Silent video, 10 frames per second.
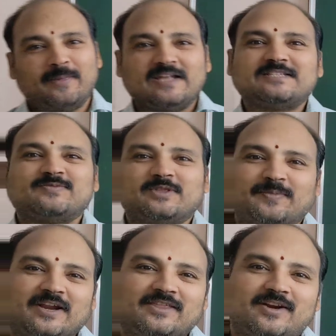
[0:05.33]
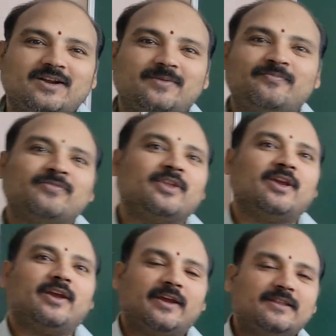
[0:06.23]
Maths with Panindra.
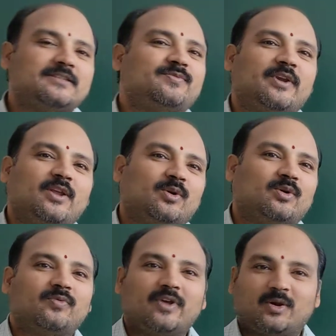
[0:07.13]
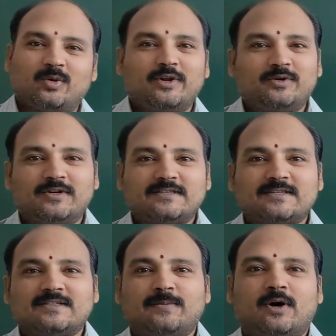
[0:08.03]
In this video, we are going to discuss
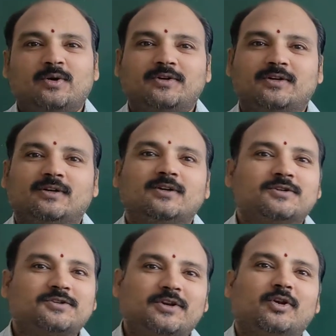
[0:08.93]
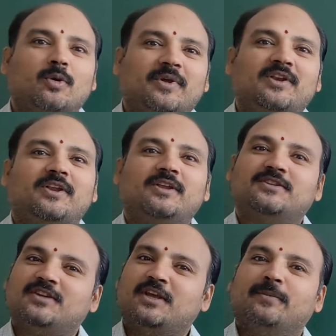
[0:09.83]
about Trigonometry
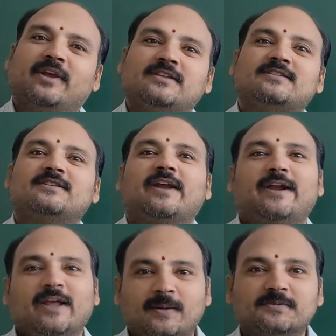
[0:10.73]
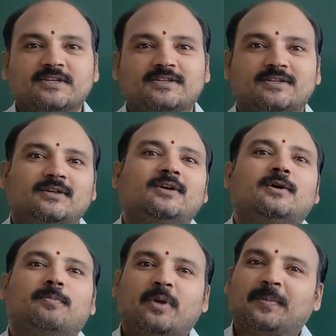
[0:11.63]
JEE MAINS and MCET
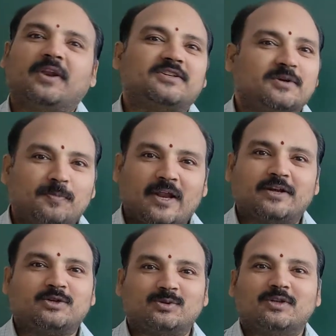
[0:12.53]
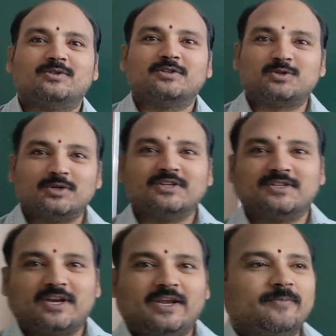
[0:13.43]
Preparation Plan
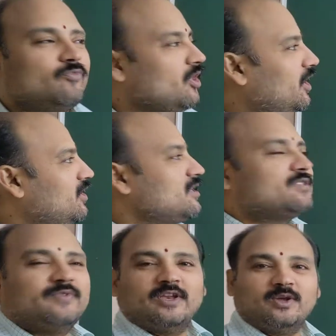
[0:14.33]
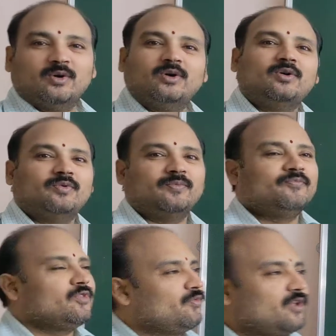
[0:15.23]
2023. In this video,
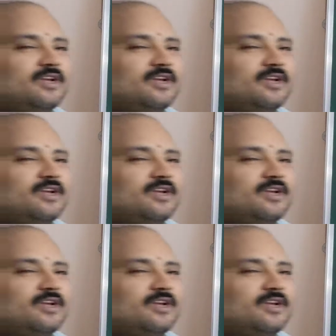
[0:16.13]
we